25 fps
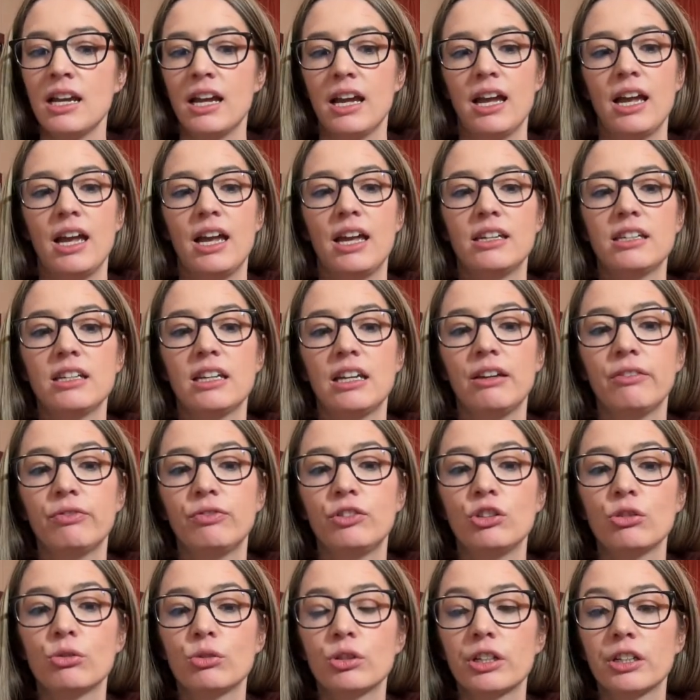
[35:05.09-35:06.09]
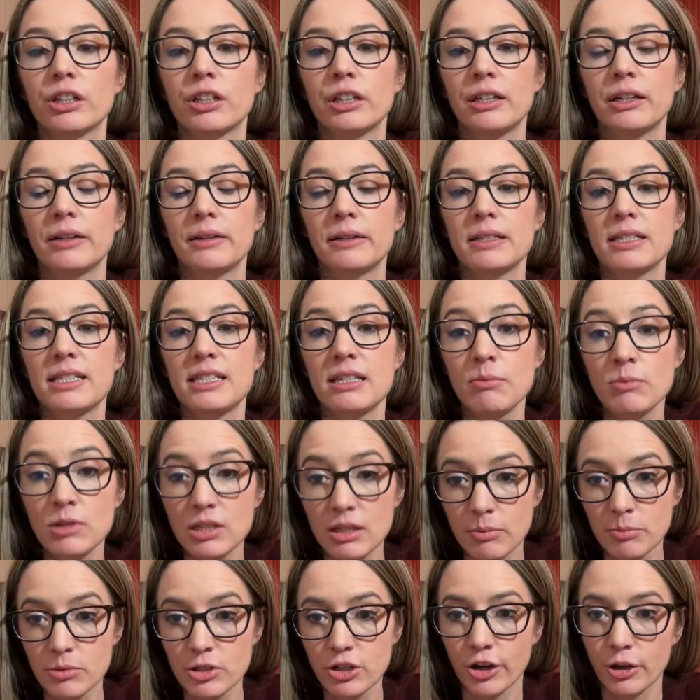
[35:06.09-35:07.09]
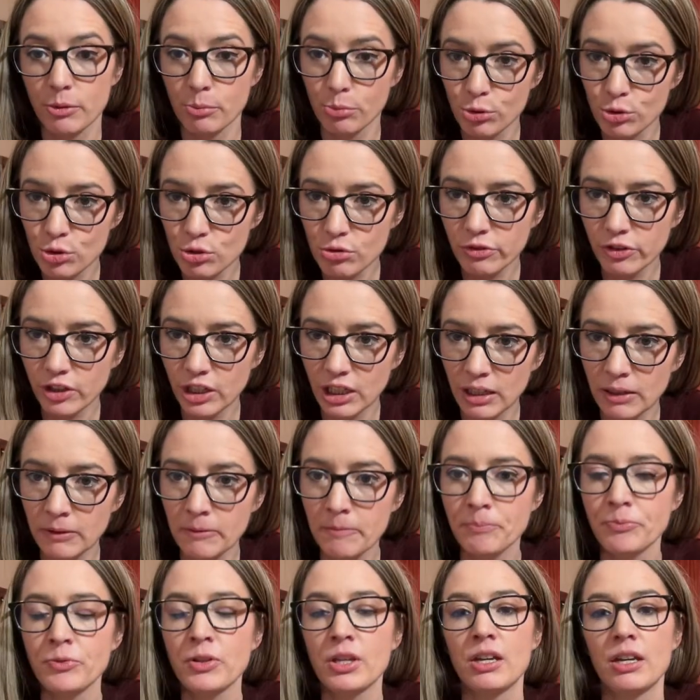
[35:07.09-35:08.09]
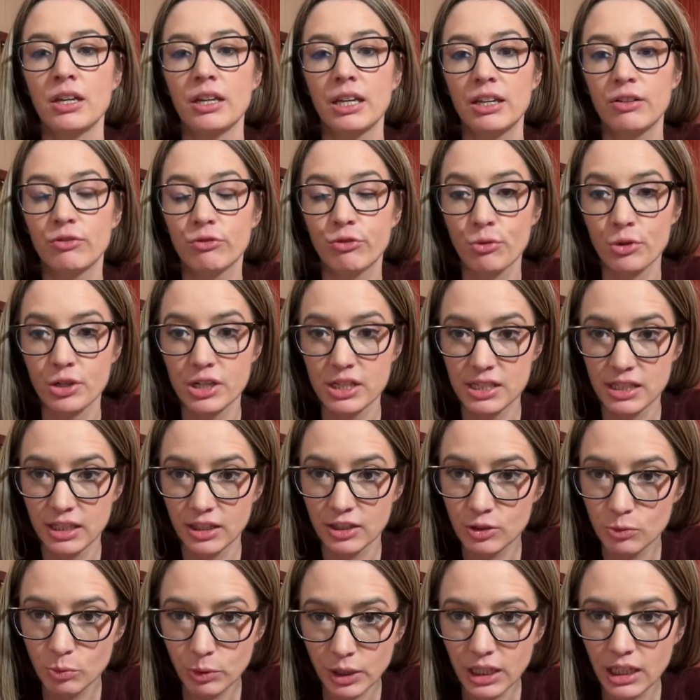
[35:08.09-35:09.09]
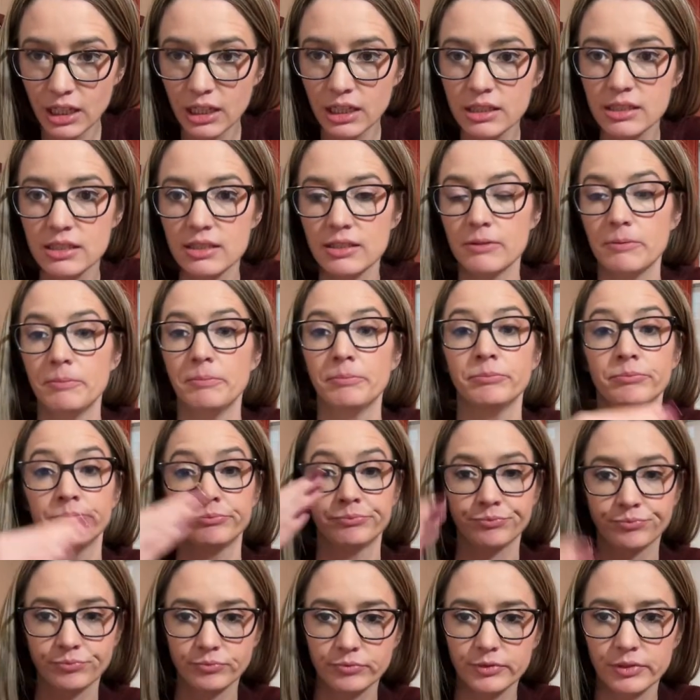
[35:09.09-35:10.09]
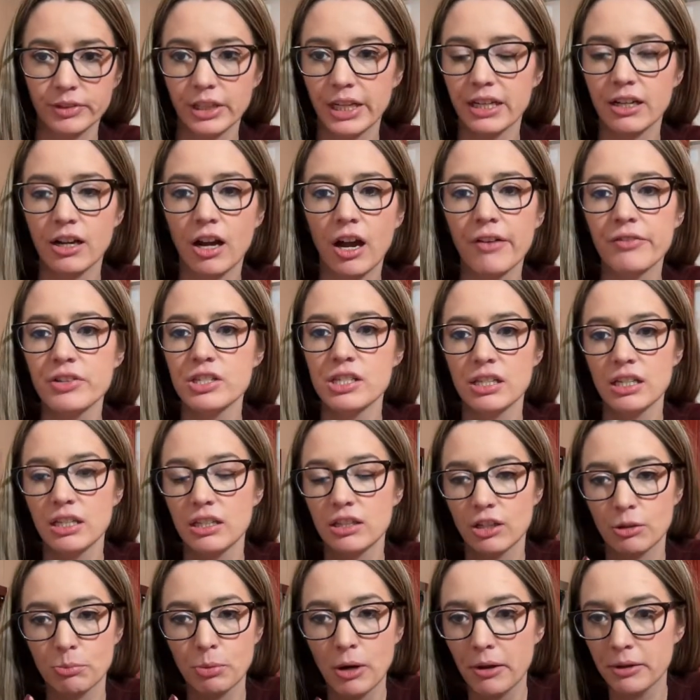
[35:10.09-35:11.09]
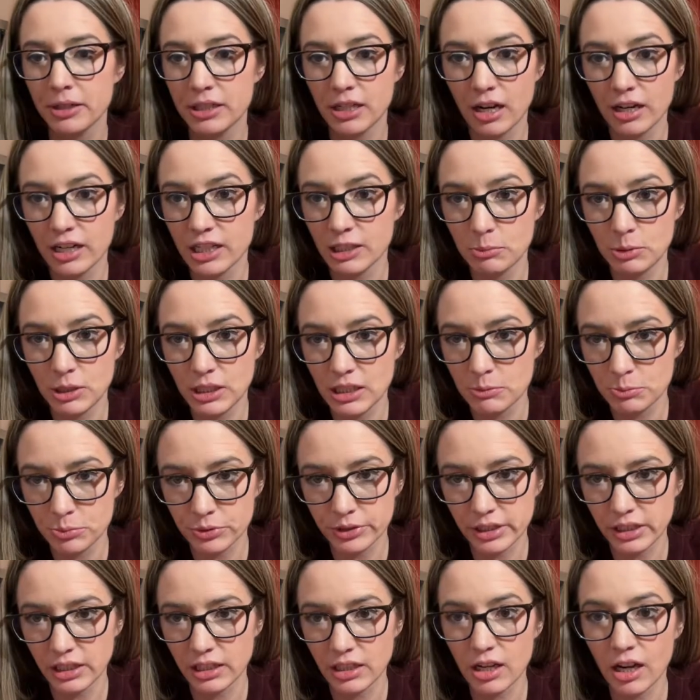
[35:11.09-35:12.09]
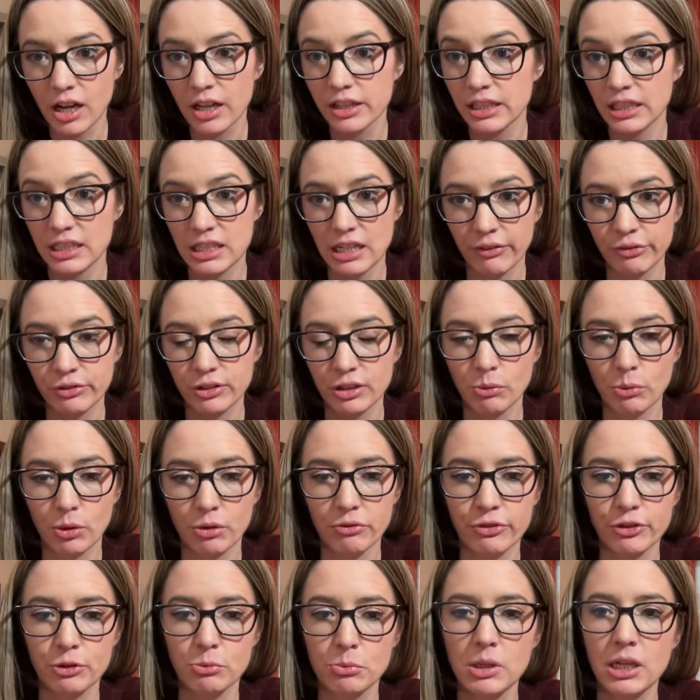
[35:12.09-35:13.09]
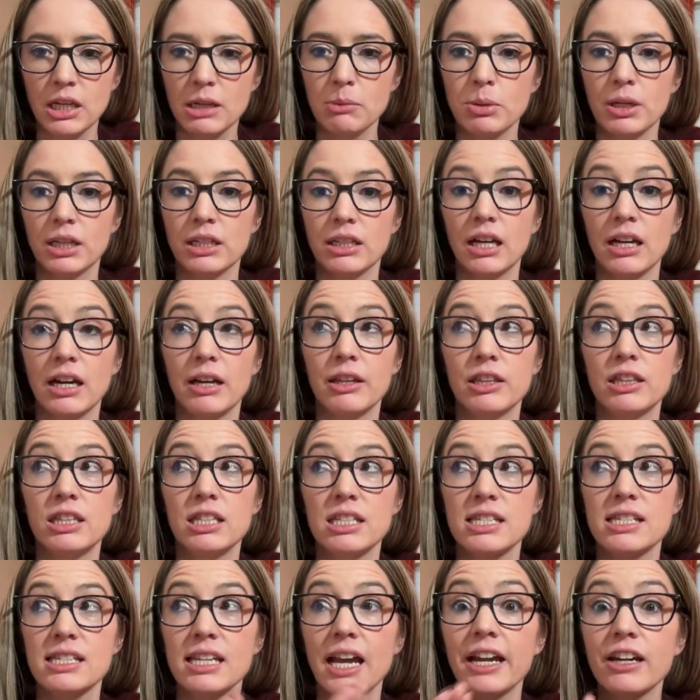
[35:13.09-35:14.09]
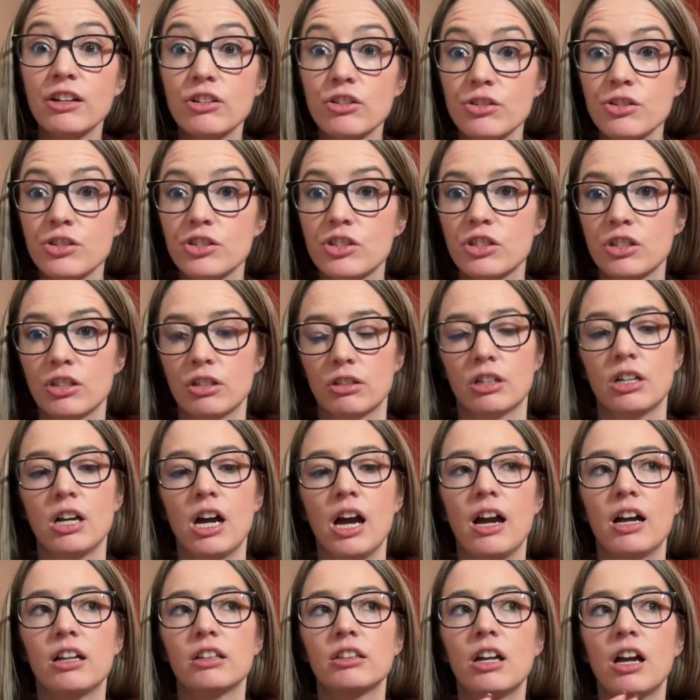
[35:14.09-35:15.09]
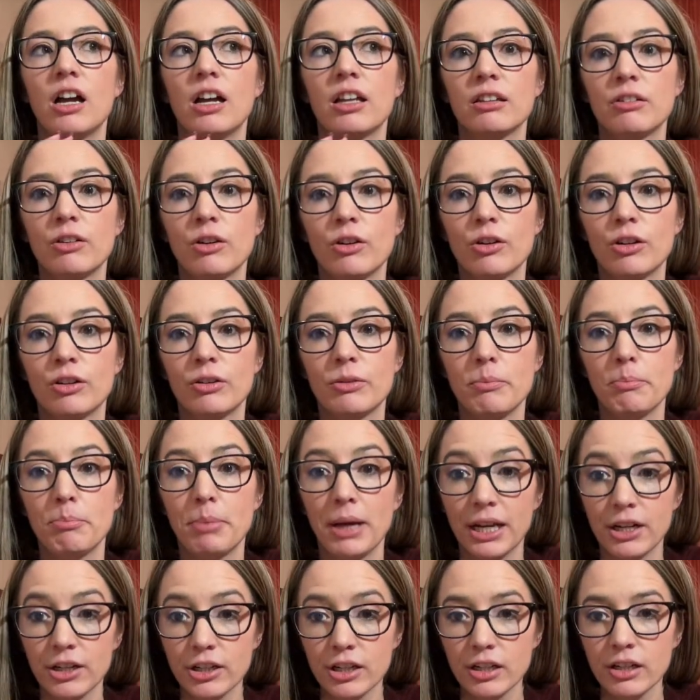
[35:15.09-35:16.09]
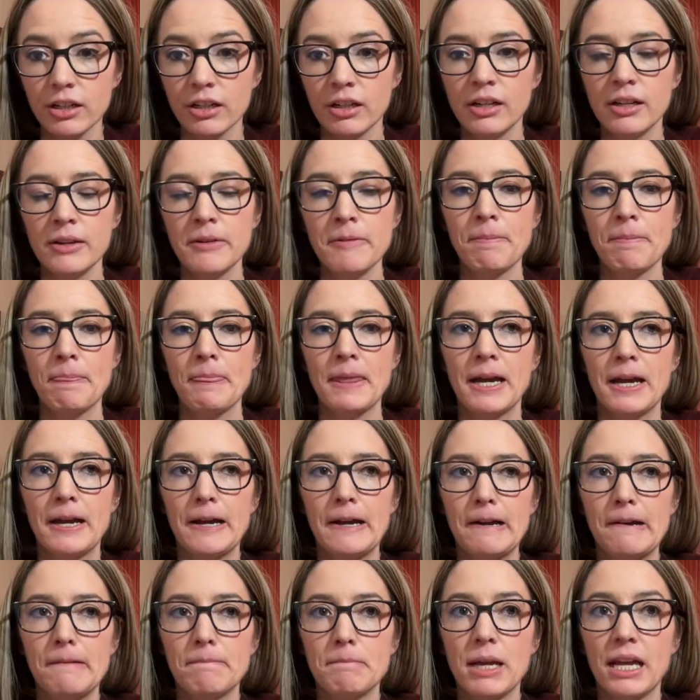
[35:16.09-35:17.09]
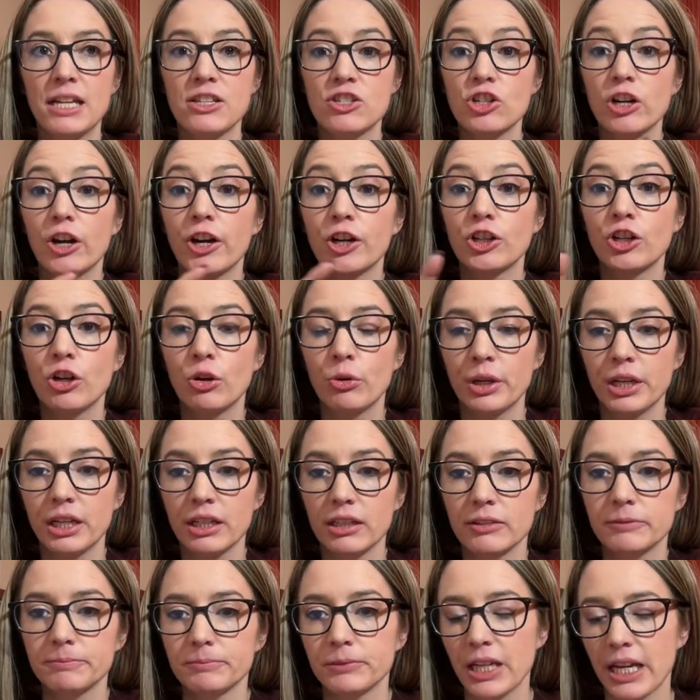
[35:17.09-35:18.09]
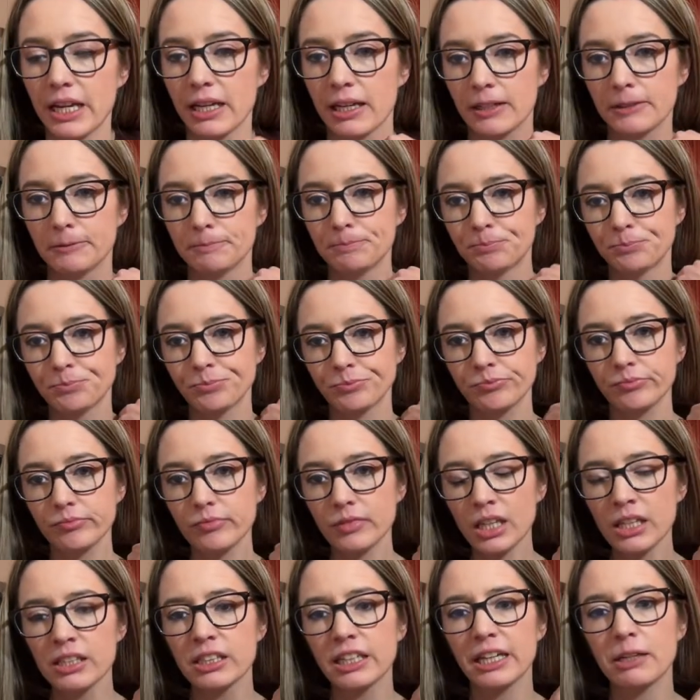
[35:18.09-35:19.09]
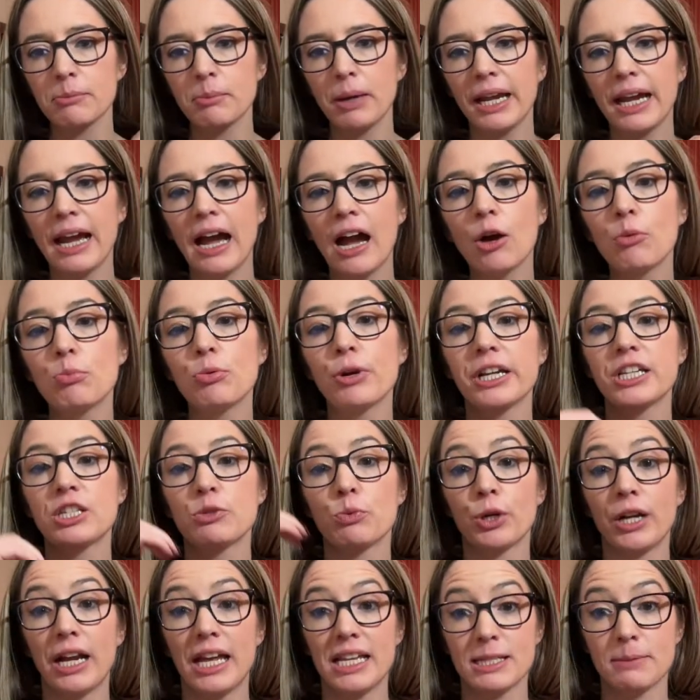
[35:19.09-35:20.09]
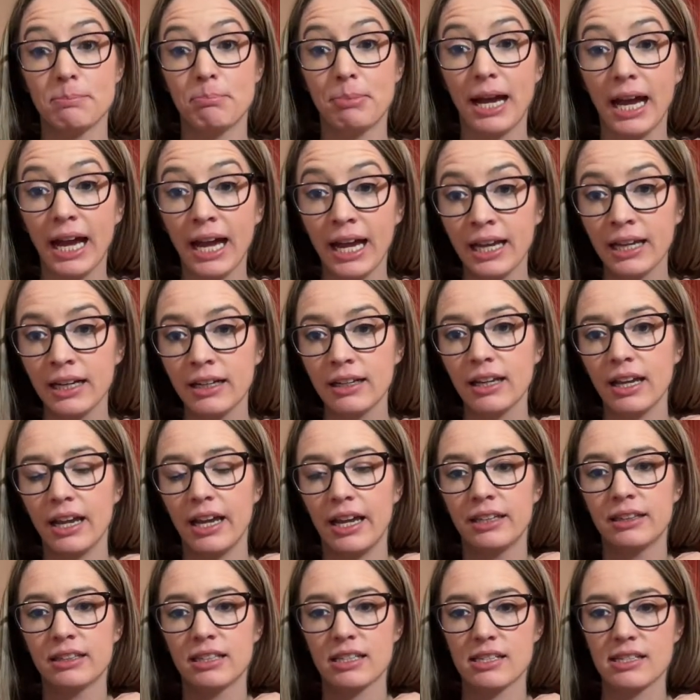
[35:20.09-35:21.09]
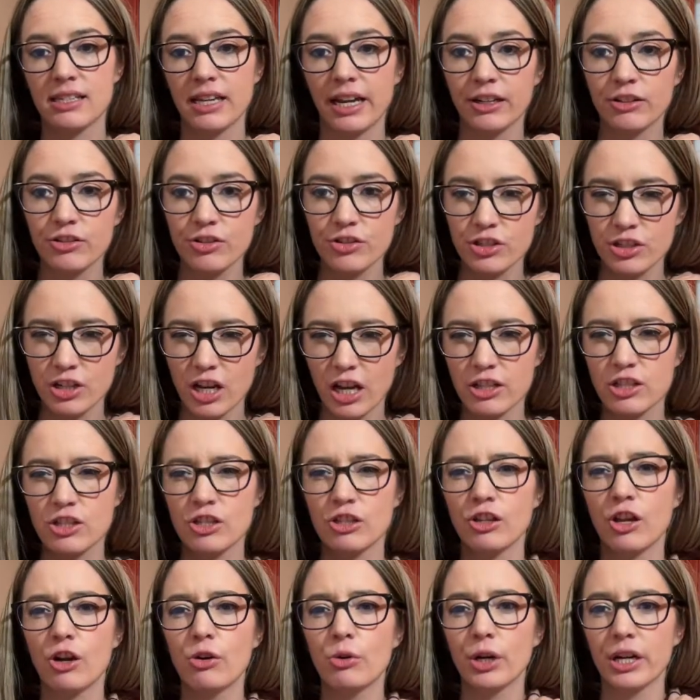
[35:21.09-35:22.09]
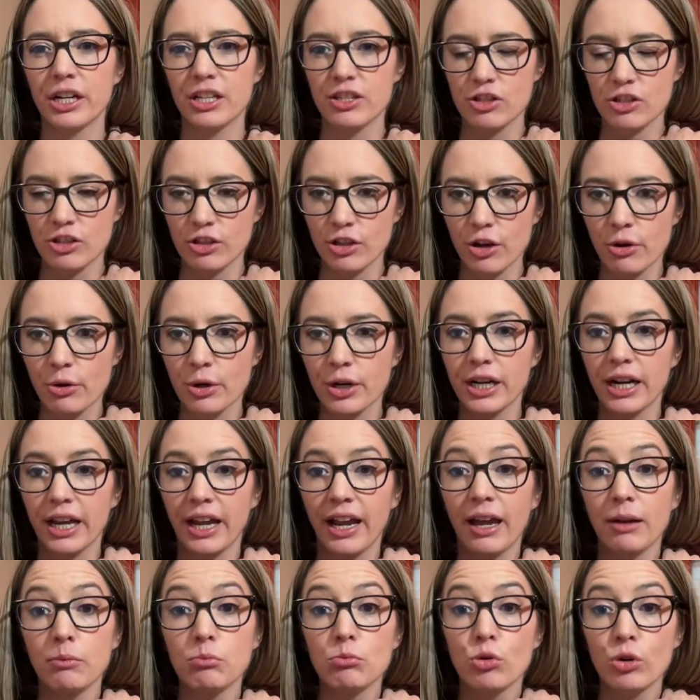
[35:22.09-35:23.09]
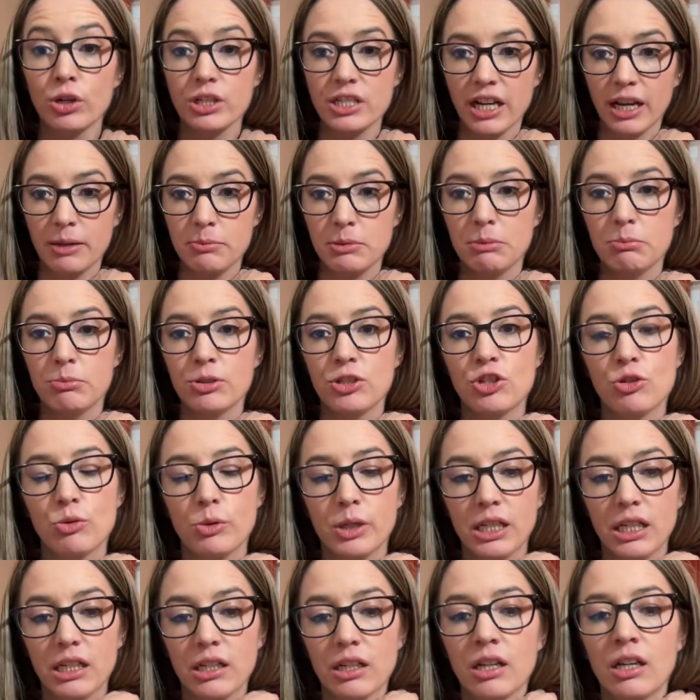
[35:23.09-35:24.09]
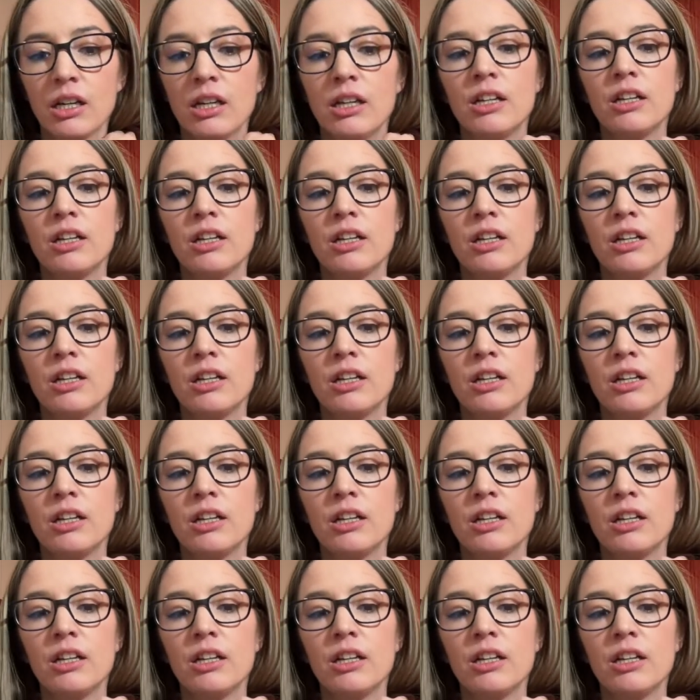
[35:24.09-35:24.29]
And if your symptoms are improving in 4 to 6 weeks, like obviously they're probably not going to be completely gone. They definitely weren't for me, but the cycles got a lot better and started going like my outbreaks weren't as bad, and the cycles got slower and slower, and I had more time in between.